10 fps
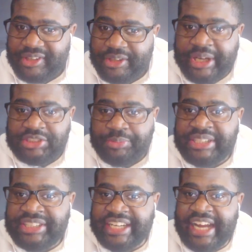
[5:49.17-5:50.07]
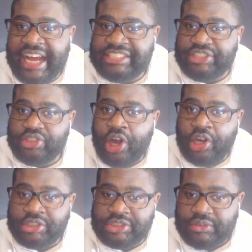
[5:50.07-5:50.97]
Because Michigan hasn't
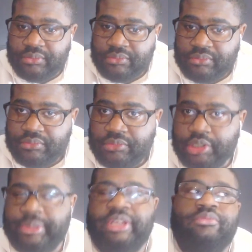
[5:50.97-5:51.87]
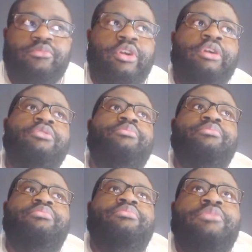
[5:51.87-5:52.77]
lost. I mean, well,
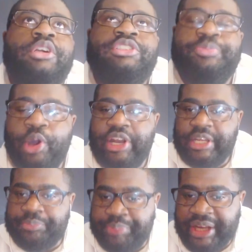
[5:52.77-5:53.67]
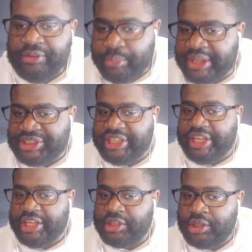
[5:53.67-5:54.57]
Sparty beat
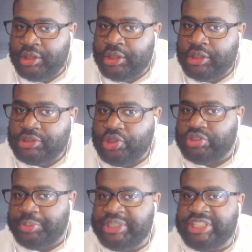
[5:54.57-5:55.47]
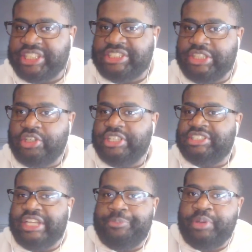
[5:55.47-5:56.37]
Michigan. So is Michigan still going to
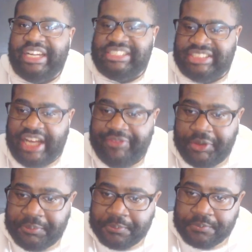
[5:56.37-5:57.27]
stay put at seven?